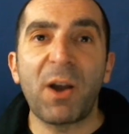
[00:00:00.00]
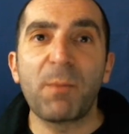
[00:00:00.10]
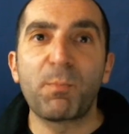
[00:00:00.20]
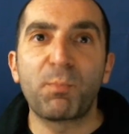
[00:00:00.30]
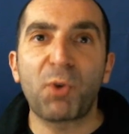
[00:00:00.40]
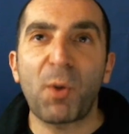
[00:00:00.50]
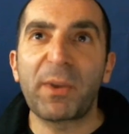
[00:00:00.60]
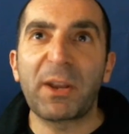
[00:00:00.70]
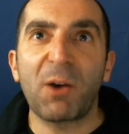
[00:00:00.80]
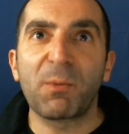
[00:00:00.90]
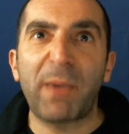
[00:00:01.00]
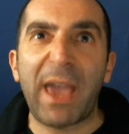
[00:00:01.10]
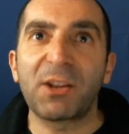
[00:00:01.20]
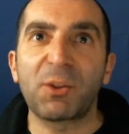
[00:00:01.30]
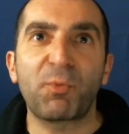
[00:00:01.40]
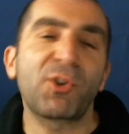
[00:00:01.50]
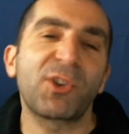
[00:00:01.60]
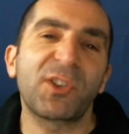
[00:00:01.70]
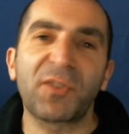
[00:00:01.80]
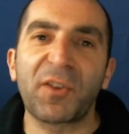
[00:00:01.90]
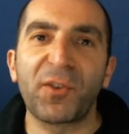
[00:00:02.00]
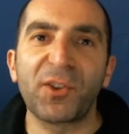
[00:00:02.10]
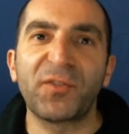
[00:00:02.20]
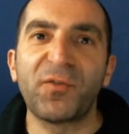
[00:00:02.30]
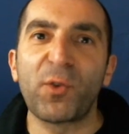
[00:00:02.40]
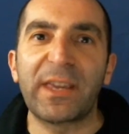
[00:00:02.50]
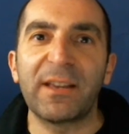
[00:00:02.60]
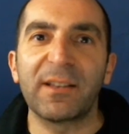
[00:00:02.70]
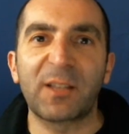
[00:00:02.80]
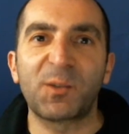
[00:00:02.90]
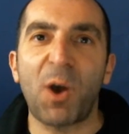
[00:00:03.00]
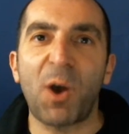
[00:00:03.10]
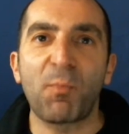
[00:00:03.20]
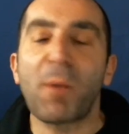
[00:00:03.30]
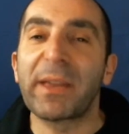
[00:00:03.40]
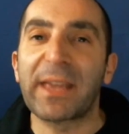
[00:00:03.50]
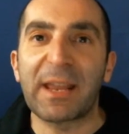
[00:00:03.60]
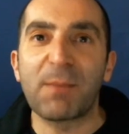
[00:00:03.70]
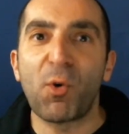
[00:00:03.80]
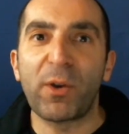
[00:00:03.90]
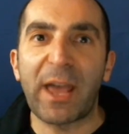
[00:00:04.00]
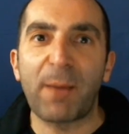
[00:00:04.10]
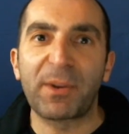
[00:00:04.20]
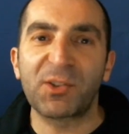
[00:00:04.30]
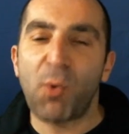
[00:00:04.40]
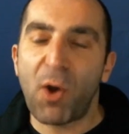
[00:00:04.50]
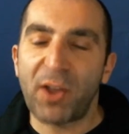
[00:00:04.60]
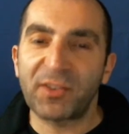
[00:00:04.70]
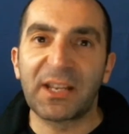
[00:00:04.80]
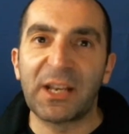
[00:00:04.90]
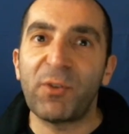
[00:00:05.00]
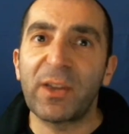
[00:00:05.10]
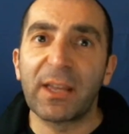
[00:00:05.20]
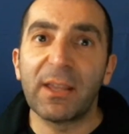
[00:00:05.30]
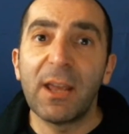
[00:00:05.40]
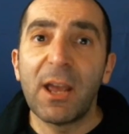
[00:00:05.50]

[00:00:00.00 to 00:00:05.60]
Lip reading: my property, I counted the produce for the first 4 years. I'm probably getting more now, but it's quite significant.